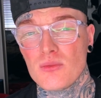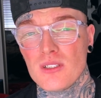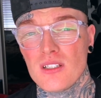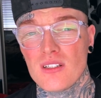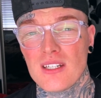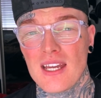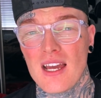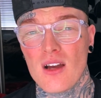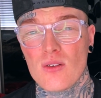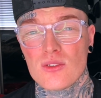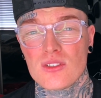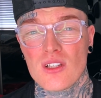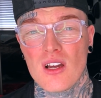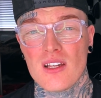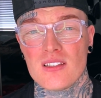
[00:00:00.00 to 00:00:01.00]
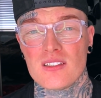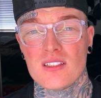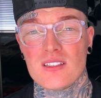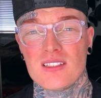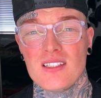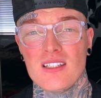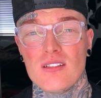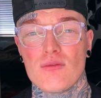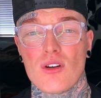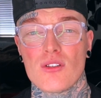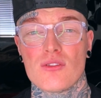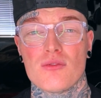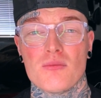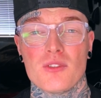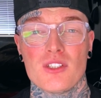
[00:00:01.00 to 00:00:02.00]
we are now starting to see
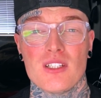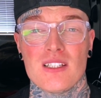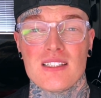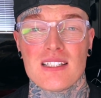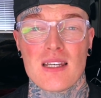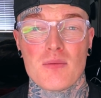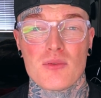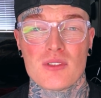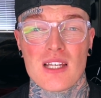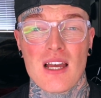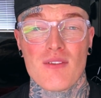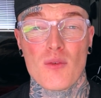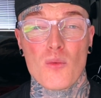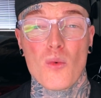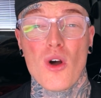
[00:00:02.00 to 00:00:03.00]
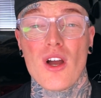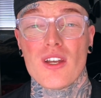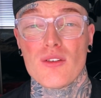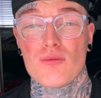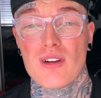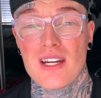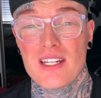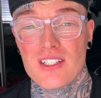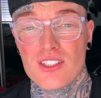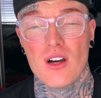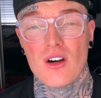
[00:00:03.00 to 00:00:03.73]
rotary machines able to have a wider range